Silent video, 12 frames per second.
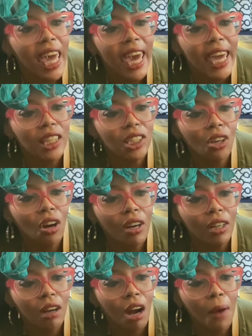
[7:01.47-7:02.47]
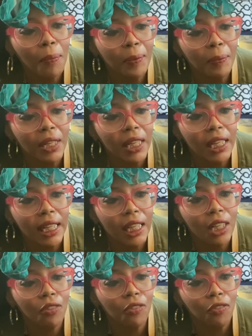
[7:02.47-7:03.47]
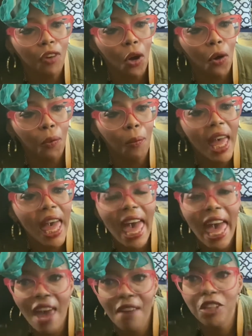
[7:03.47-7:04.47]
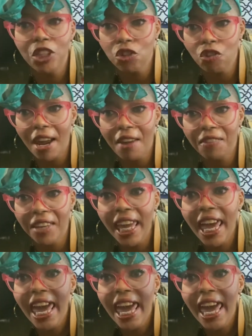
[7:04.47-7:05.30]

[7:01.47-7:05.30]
And it's called carpet cleaner foam heavy traffic.